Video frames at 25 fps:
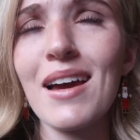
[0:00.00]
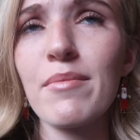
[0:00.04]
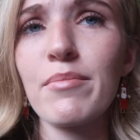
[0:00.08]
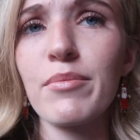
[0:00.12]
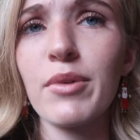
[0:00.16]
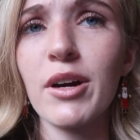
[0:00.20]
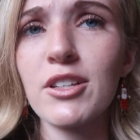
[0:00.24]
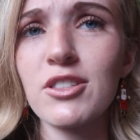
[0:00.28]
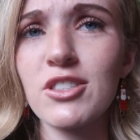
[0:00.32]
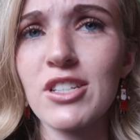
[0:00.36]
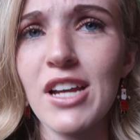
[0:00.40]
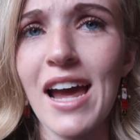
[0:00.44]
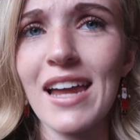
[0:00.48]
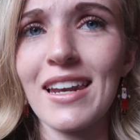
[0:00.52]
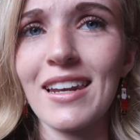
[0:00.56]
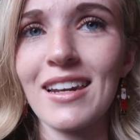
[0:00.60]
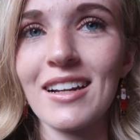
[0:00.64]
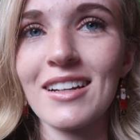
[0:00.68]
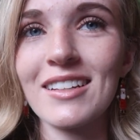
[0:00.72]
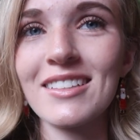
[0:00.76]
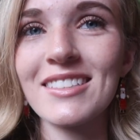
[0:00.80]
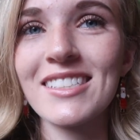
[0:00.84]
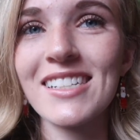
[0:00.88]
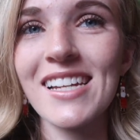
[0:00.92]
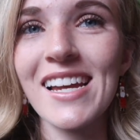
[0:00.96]
Brunch and
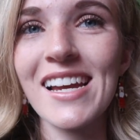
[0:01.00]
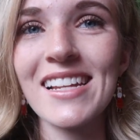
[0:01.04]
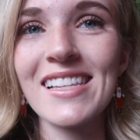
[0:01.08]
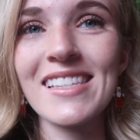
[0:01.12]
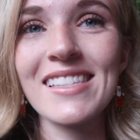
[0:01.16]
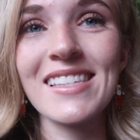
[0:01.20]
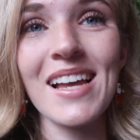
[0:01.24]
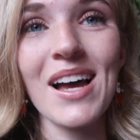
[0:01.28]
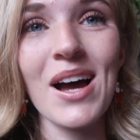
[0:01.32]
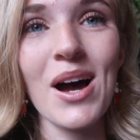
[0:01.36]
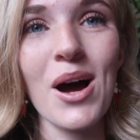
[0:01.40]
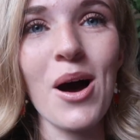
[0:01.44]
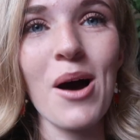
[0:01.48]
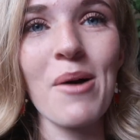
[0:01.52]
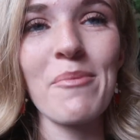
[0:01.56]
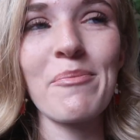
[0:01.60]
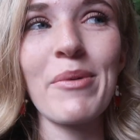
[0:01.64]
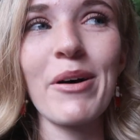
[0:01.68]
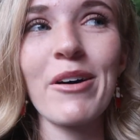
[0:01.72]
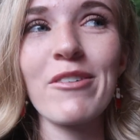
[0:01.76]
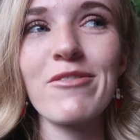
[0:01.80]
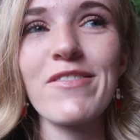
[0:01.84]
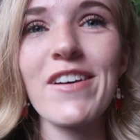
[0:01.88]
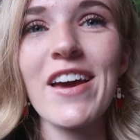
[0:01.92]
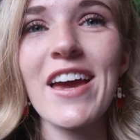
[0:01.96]
lunch. It's uh, a
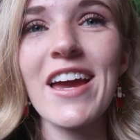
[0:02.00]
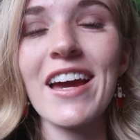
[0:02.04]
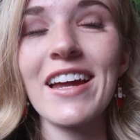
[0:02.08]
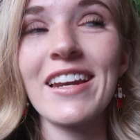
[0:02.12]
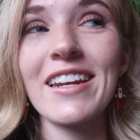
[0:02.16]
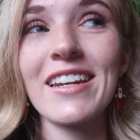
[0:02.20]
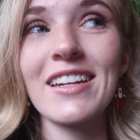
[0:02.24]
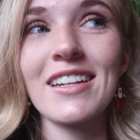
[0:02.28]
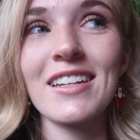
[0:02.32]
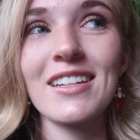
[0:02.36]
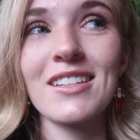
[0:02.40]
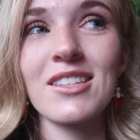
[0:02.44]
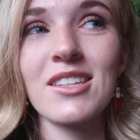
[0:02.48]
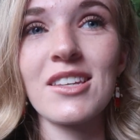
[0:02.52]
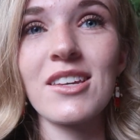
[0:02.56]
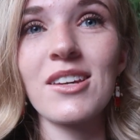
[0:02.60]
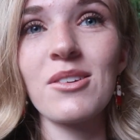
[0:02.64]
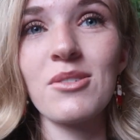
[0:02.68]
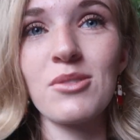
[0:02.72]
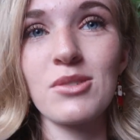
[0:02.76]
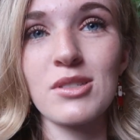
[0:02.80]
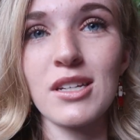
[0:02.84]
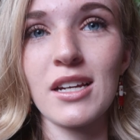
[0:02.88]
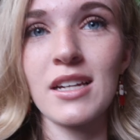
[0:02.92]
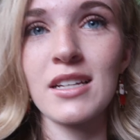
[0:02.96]
buffet and it is
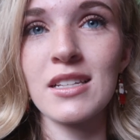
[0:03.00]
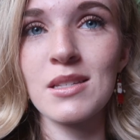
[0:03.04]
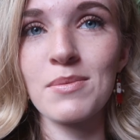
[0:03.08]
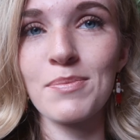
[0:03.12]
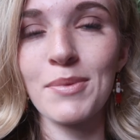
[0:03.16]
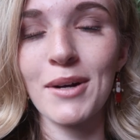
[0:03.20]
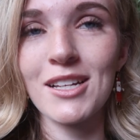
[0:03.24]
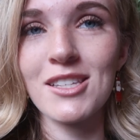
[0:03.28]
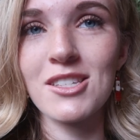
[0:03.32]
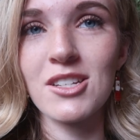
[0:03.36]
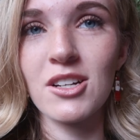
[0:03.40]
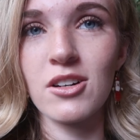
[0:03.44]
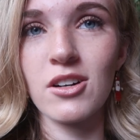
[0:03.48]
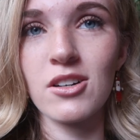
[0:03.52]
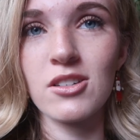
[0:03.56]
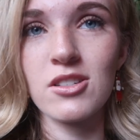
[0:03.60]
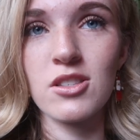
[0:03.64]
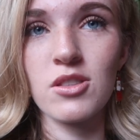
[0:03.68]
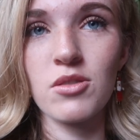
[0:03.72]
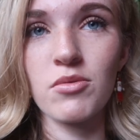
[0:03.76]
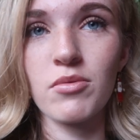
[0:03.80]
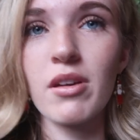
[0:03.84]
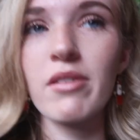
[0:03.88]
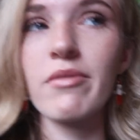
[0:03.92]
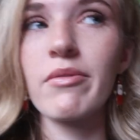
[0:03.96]
huge. It spreads across
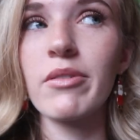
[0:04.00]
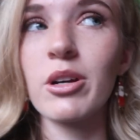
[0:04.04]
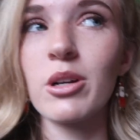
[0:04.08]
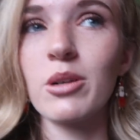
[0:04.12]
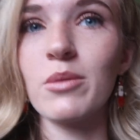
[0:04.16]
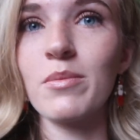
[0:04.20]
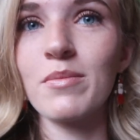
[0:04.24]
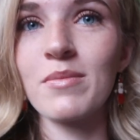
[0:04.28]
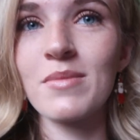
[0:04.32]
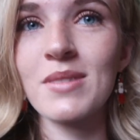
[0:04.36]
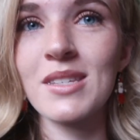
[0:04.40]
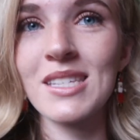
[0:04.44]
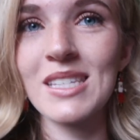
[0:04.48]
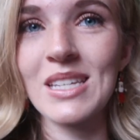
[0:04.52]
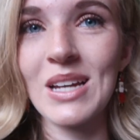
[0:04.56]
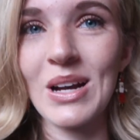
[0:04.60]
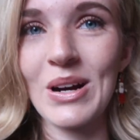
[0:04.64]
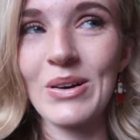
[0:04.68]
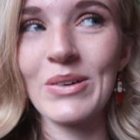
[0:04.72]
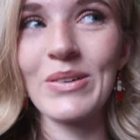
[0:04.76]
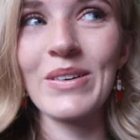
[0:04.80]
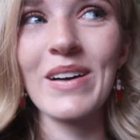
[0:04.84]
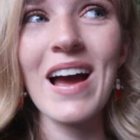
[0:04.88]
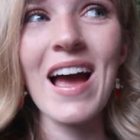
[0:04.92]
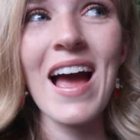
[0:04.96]
three rooms, so
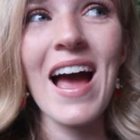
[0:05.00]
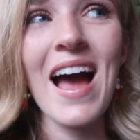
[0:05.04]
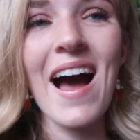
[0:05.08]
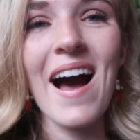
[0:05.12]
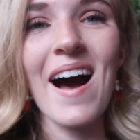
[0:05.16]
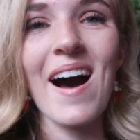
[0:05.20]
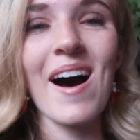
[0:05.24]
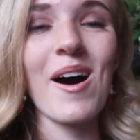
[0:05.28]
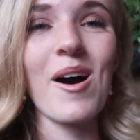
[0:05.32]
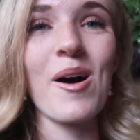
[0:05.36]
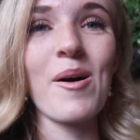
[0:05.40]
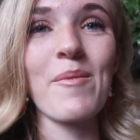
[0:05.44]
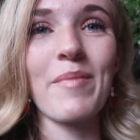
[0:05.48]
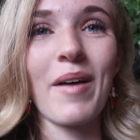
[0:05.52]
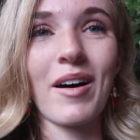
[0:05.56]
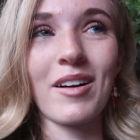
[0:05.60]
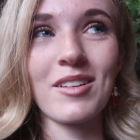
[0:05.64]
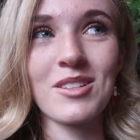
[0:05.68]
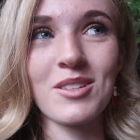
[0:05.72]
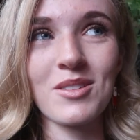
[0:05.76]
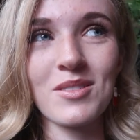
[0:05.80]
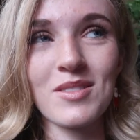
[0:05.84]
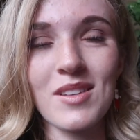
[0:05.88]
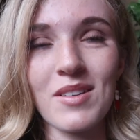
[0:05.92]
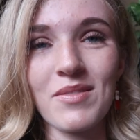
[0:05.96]
um,
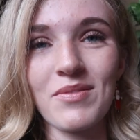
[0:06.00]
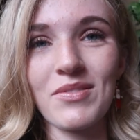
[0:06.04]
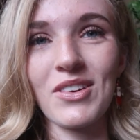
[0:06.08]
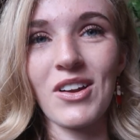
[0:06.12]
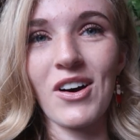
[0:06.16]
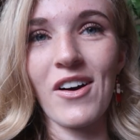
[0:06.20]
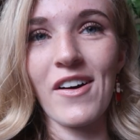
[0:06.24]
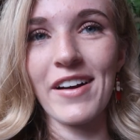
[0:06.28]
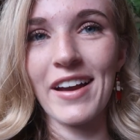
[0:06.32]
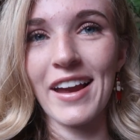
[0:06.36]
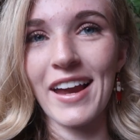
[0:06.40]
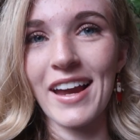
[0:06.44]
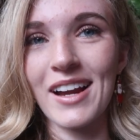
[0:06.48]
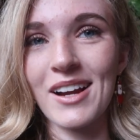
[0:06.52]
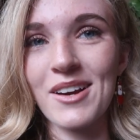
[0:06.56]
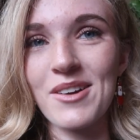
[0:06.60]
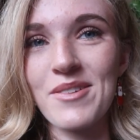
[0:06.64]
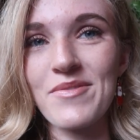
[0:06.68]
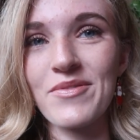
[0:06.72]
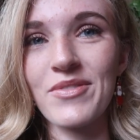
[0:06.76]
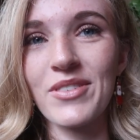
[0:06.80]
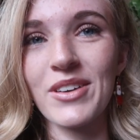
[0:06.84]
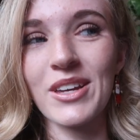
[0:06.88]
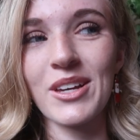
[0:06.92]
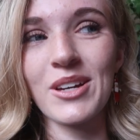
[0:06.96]
I'll do some
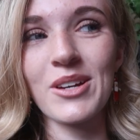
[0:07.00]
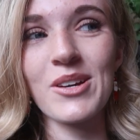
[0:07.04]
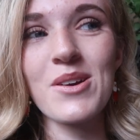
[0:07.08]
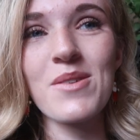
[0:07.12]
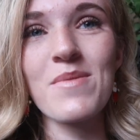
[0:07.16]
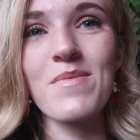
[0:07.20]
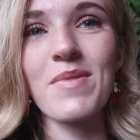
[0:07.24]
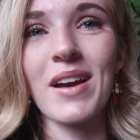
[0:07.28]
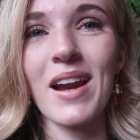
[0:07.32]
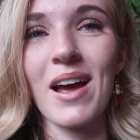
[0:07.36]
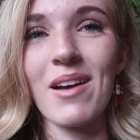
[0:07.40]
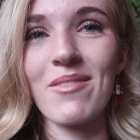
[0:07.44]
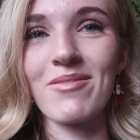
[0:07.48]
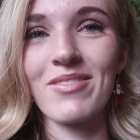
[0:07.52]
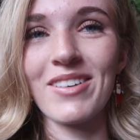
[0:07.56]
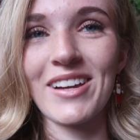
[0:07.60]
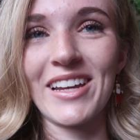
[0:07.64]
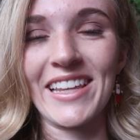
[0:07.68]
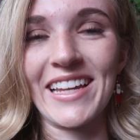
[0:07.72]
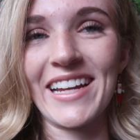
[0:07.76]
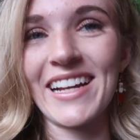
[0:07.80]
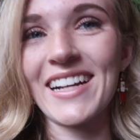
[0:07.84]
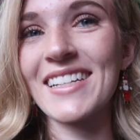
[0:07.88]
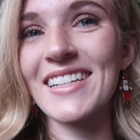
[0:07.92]
vlogging for you, but I'm really